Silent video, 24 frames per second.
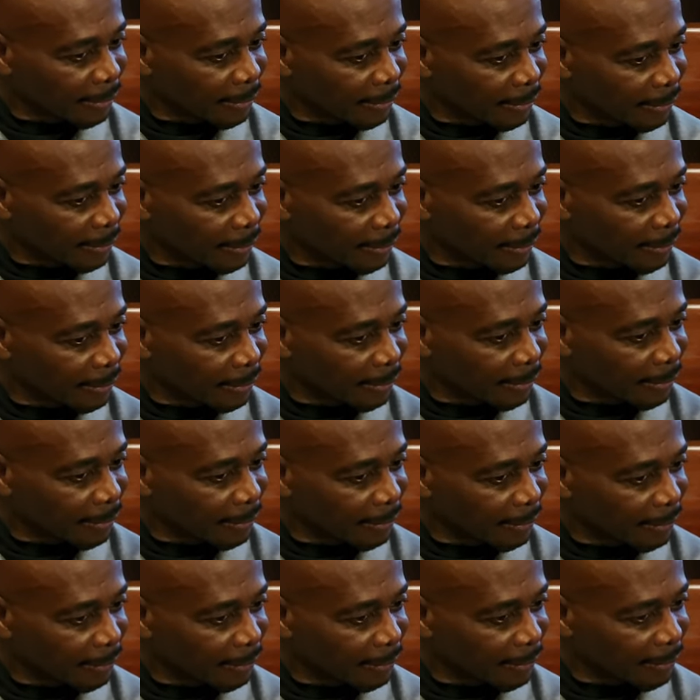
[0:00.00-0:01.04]

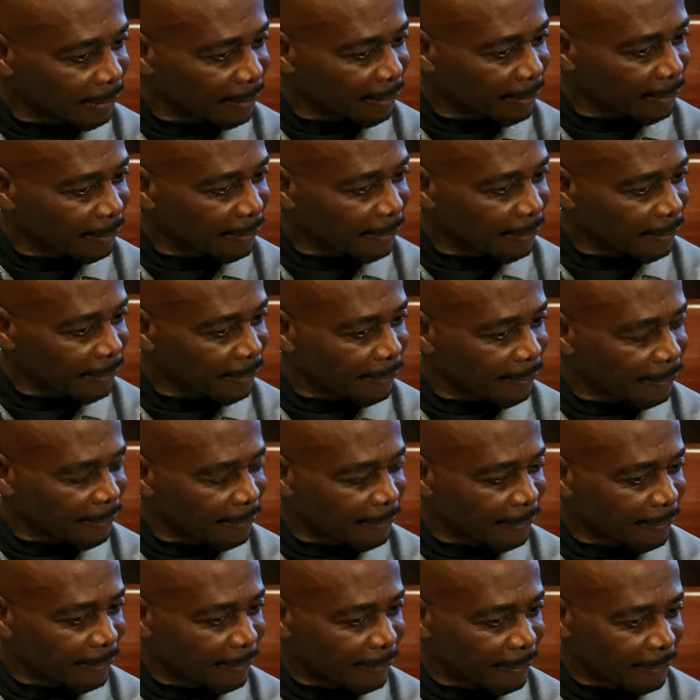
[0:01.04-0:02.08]

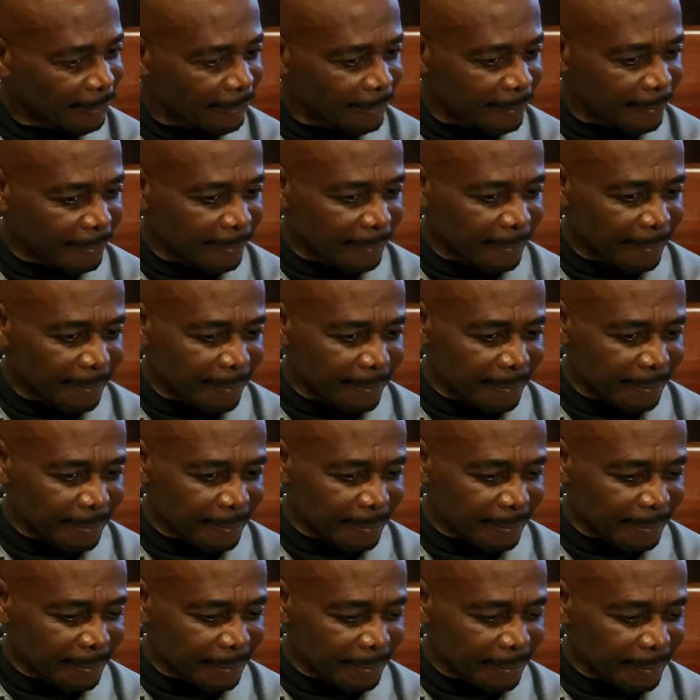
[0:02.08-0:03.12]

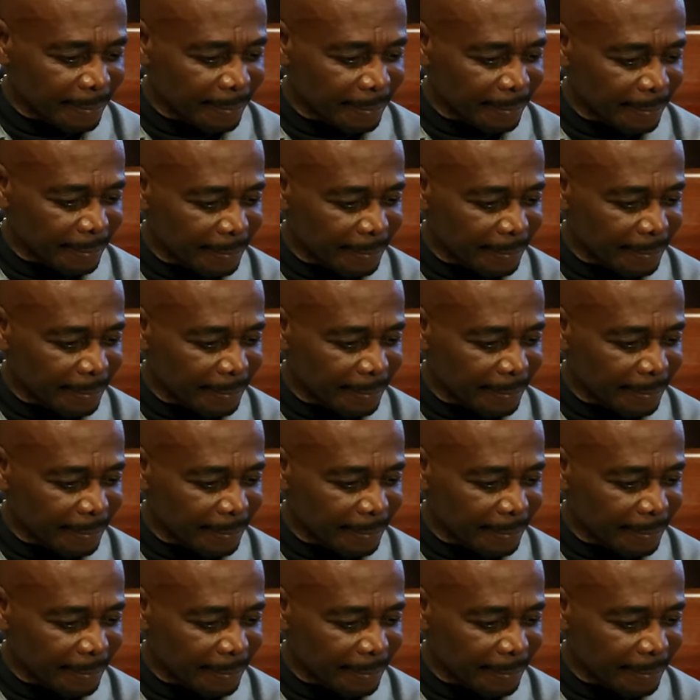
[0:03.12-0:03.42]
[no speech]